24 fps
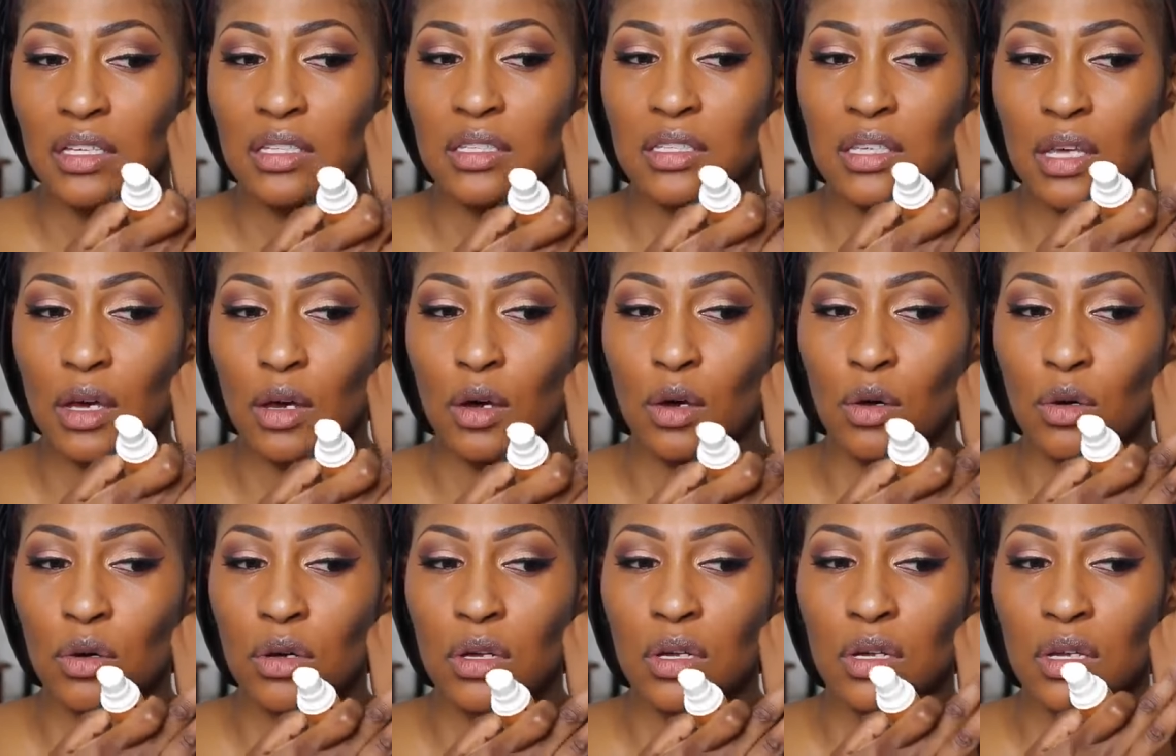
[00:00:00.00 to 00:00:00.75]

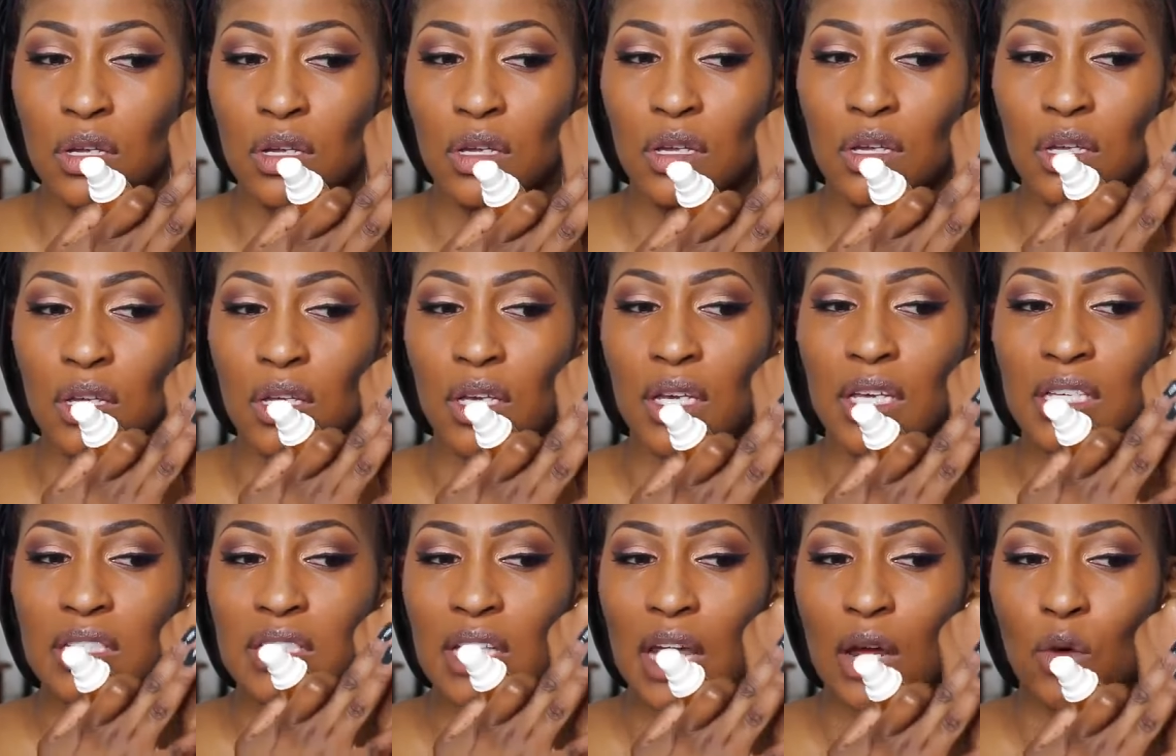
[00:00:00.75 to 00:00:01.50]
So
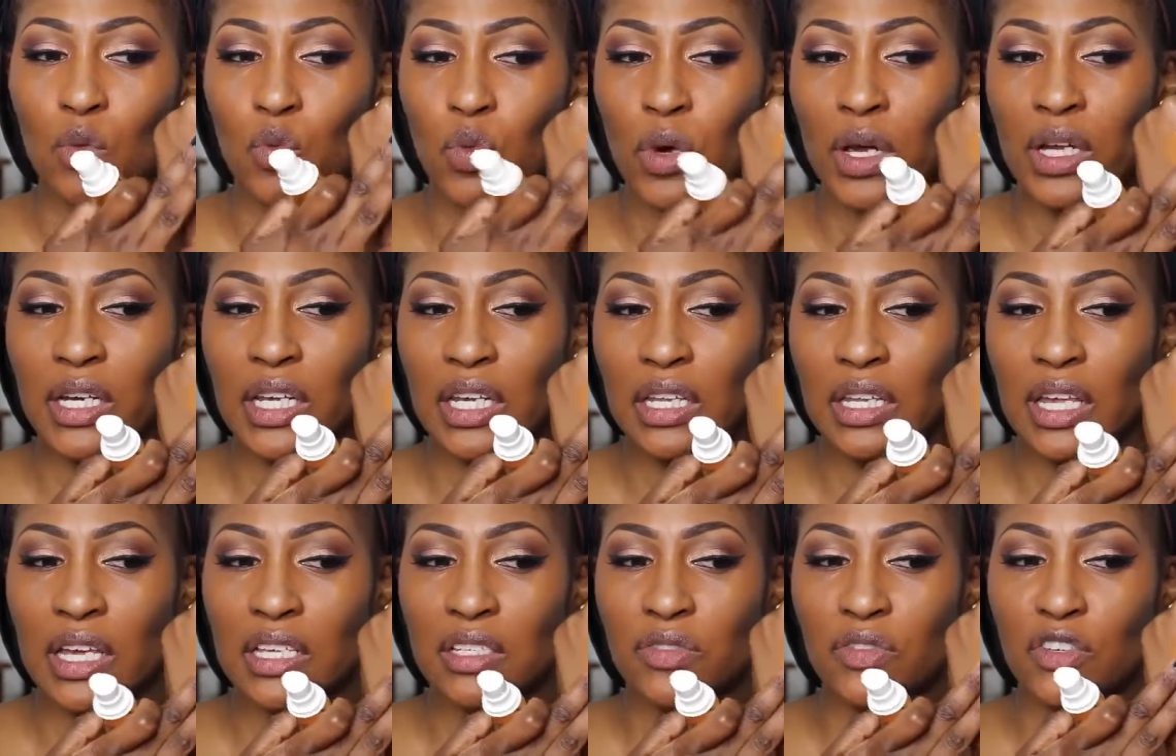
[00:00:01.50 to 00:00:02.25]
it's not runny,
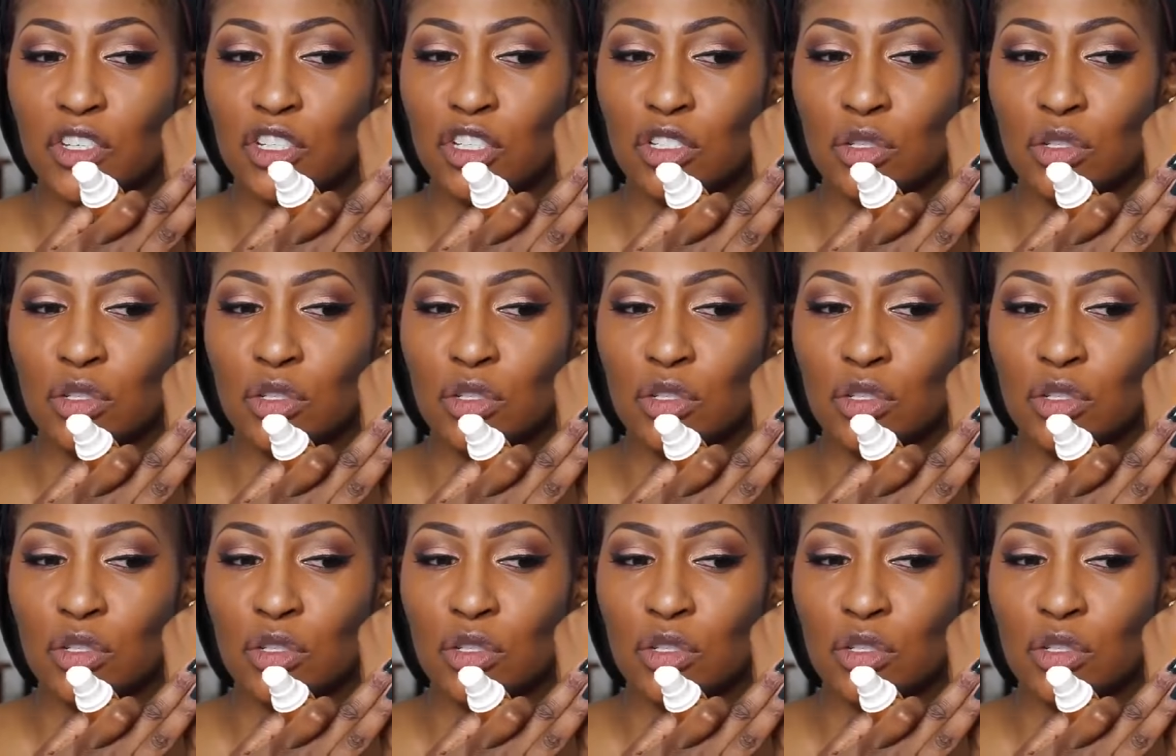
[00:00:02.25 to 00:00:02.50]
that's for